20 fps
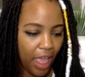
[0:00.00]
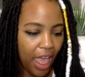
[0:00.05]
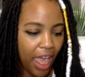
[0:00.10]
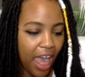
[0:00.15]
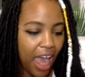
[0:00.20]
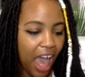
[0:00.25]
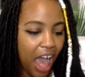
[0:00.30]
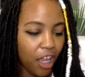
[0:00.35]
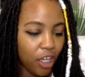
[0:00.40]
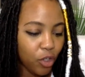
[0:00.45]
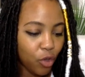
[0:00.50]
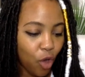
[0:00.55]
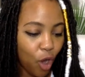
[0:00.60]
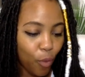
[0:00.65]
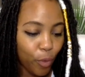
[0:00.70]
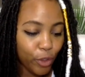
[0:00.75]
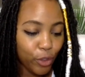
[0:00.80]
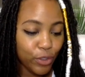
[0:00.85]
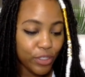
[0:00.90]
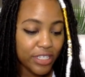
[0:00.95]
How long
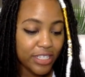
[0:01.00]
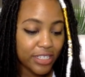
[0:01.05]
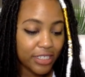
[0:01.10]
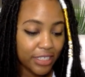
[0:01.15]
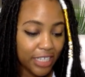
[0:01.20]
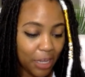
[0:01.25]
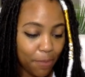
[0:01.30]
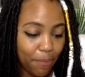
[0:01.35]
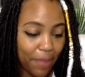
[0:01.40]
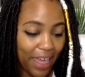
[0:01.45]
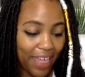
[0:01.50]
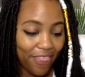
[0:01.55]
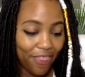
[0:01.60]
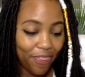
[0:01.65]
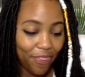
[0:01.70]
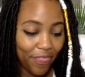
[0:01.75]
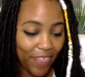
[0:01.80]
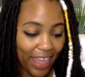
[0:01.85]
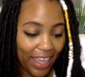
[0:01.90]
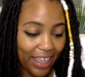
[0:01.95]
will you sleep and
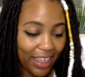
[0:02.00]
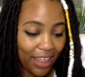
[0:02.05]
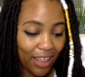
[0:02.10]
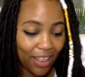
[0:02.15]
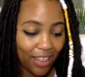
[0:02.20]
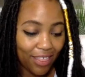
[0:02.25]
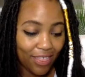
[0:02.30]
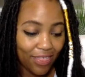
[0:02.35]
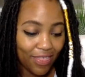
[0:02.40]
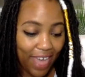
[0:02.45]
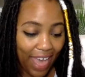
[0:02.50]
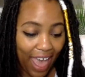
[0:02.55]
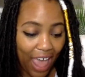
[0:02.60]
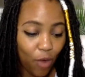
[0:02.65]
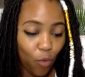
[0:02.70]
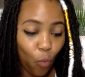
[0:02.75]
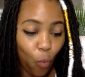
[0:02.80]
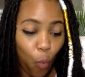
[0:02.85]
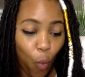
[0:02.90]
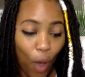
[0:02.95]
think
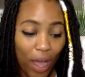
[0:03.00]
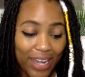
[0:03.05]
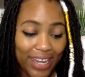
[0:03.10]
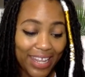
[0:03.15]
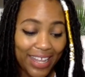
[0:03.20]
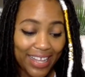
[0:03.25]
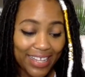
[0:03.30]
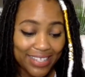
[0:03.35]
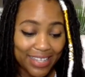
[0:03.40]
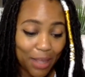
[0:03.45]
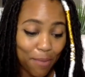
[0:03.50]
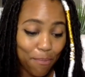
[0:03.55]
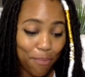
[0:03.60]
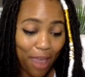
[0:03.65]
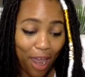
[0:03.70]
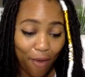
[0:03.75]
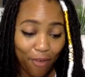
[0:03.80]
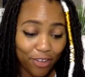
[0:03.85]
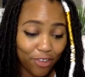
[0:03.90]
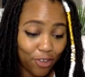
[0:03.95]
that what is
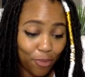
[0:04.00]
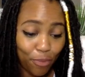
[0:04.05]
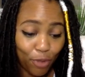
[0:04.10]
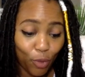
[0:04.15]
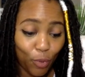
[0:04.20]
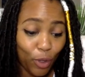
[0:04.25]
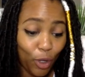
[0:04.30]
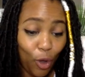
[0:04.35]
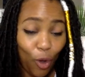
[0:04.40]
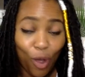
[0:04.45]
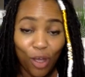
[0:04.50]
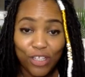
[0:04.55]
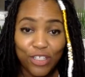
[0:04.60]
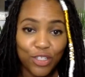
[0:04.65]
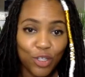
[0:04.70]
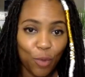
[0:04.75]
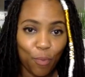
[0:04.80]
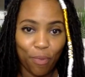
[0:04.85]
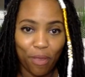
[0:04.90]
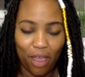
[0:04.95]
imperishable will
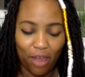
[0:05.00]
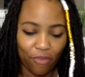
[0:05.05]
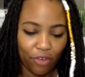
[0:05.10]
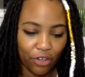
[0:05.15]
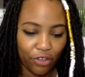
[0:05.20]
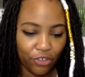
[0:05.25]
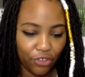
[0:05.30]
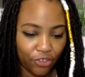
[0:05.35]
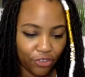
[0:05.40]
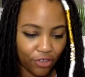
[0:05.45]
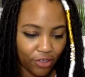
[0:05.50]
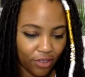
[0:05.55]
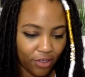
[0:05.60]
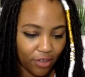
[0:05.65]
also perish?